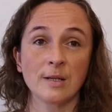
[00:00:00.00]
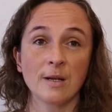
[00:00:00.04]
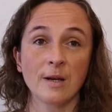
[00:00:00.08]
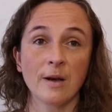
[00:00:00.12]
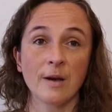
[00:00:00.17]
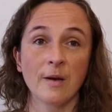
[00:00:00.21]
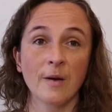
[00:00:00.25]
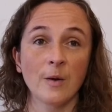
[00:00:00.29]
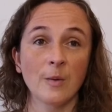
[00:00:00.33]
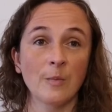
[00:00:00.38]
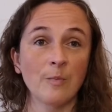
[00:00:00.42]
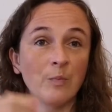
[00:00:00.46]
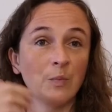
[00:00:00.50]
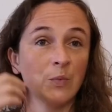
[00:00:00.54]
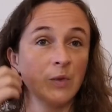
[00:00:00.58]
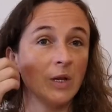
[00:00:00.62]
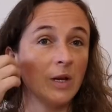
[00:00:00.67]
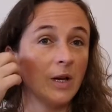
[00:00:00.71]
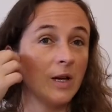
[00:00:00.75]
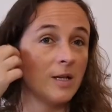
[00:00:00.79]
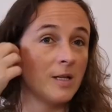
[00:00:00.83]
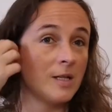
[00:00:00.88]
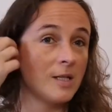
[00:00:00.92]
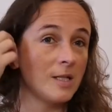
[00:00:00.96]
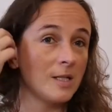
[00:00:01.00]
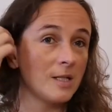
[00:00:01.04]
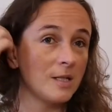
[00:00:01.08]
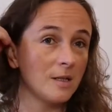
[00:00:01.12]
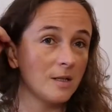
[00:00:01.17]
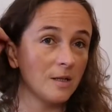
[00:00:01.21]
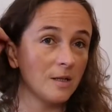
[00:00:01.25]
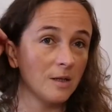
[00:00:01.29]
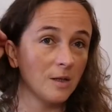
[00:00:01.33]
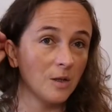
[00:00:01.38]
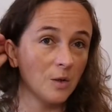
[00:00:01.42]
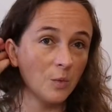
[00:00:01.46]
And
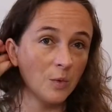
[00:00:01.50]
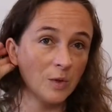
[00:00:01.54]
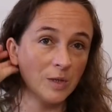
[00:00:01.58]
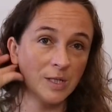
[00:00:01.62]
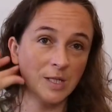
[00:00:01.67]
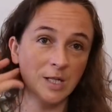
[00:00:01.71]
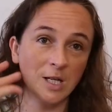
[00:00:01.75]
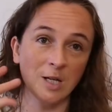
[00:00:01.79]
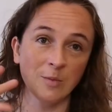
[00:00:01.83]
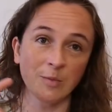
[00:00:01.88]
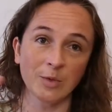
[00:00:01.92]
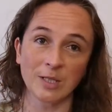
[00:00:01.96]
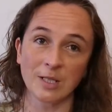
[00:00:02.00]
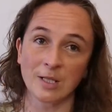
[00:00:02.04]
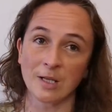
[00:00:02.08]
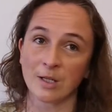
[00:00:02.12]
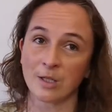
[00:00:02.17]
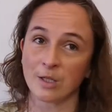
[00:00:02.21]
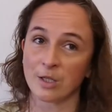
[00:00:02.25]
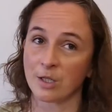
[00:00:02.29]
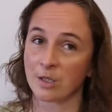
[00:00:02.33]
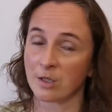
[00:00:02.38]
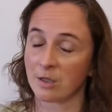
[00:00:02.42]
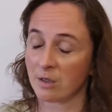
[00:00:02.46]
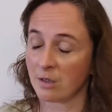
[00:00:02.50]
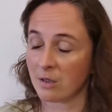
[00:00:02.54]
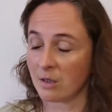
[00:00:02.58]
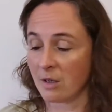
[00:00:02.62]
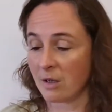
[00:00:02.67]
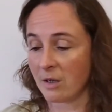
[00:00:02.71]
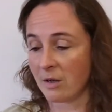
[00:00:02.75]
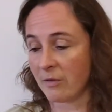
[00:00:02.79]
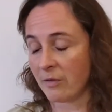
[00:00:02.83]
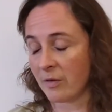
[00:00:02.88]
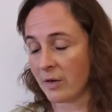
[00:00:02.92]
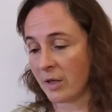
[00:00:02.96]
with Thai massage,
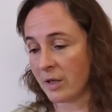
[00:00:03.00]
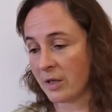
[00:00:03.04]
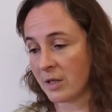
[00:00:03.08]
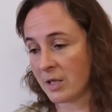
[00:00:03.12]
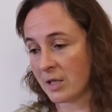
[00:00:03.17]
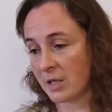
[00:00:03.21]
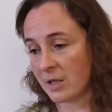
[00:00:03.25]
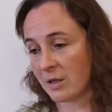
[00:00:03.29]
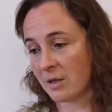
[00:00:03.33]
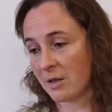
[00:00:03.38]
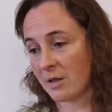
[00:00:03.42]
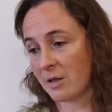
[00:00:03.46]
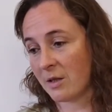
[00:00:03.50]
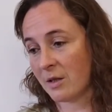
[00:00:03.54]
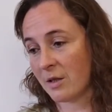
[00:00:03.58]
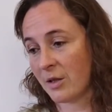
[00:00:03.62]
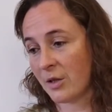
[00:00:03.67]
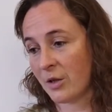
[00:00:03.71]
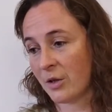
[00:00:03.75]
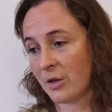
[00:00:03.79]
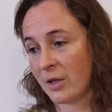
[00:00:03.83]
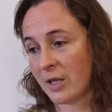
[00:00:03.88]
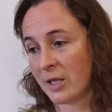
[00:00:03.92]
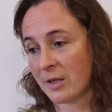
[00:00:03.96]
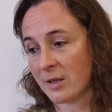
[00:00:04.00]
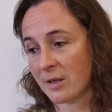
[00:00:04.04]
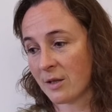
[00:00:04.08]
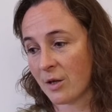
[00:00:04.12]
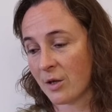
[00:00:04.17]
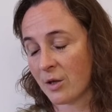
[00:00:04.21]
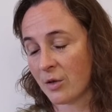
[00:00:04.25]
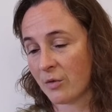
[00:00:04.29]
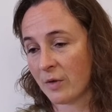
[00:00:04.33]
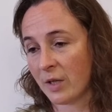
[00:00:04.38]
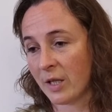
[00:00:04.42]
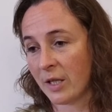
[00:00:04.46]
I find, that's
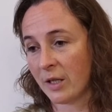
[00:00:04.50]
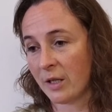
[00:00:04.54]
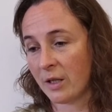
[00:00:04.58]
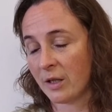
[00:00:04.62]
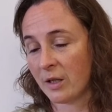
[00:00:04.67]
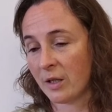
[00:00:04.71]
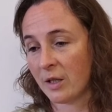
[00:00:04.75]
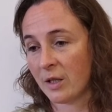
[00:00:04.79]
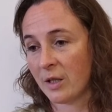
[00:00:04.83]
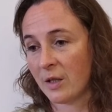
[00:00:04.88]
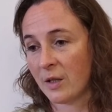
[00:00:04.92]
kind of really